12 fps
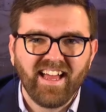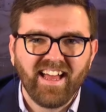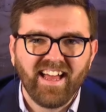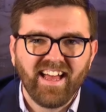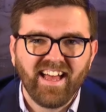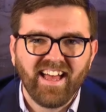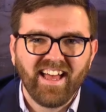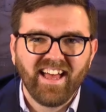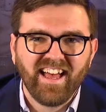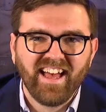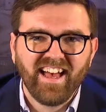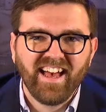
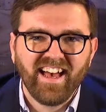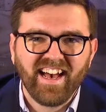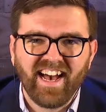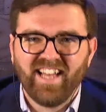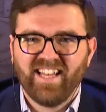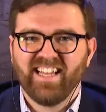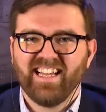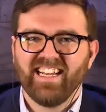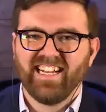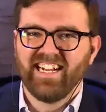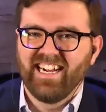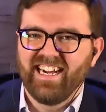
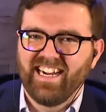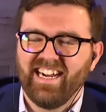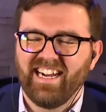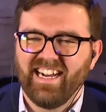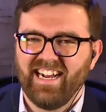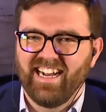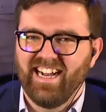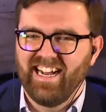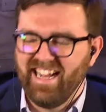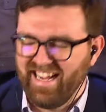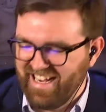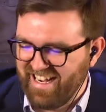
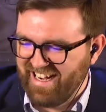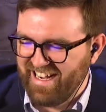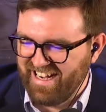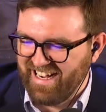The person shown says nothing.